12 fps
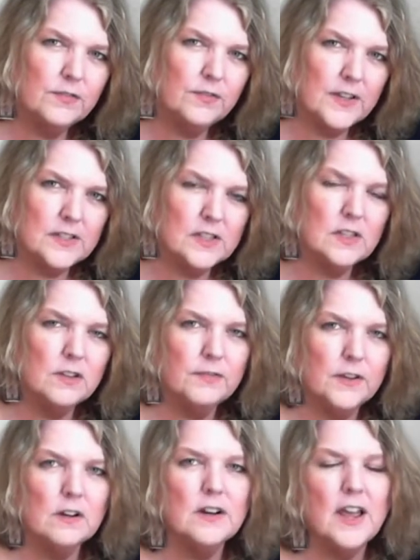facing the
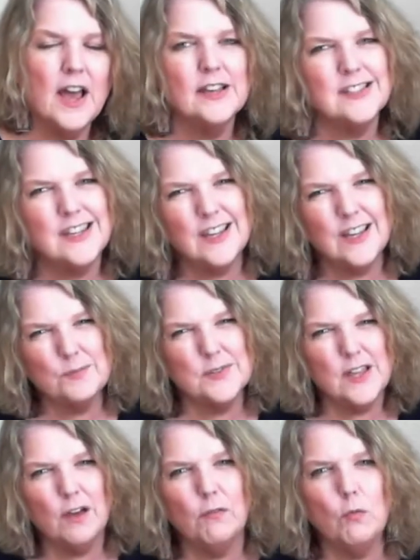fear and asking
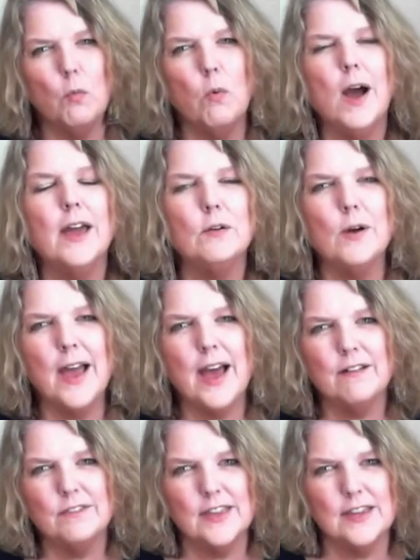himself, why do I
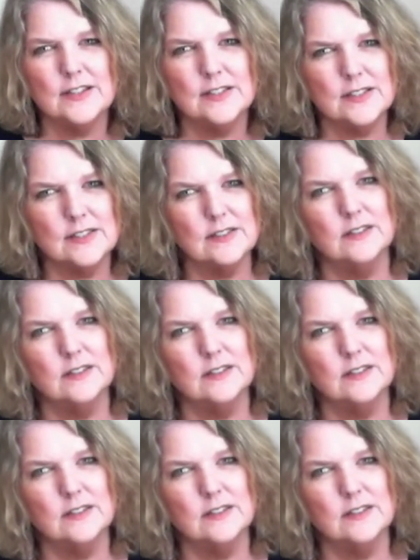have this?